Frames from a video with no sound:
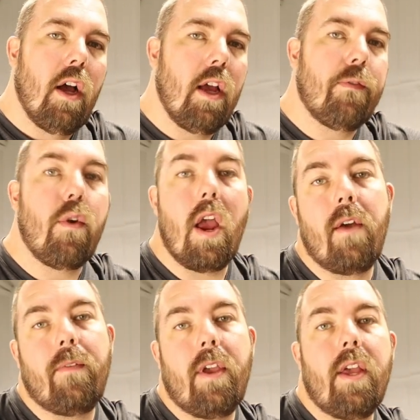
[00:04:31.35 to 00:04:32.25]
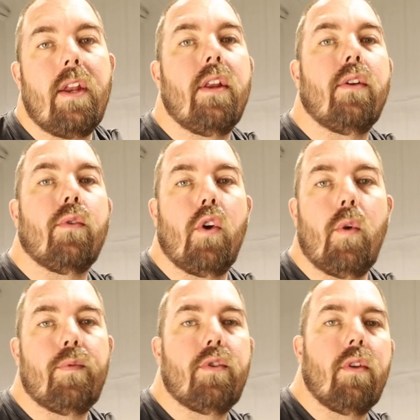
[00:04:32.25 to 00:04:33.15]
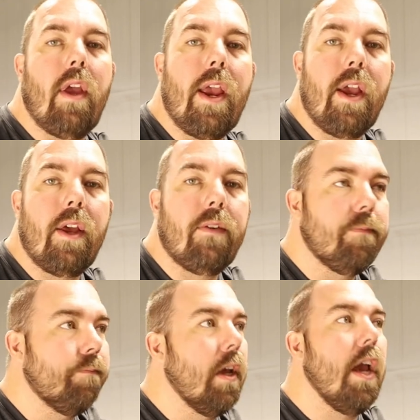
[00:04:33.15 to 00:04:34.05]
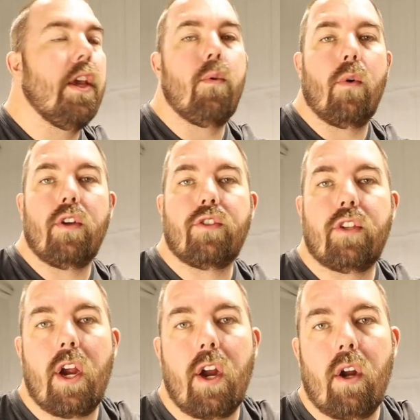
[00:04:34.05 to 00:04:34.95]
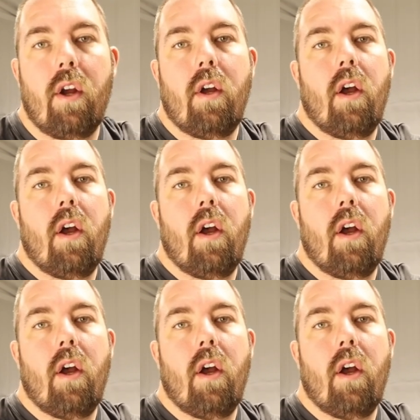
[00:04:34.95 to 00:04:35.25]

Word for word: If you have it in groups and hey, you want to share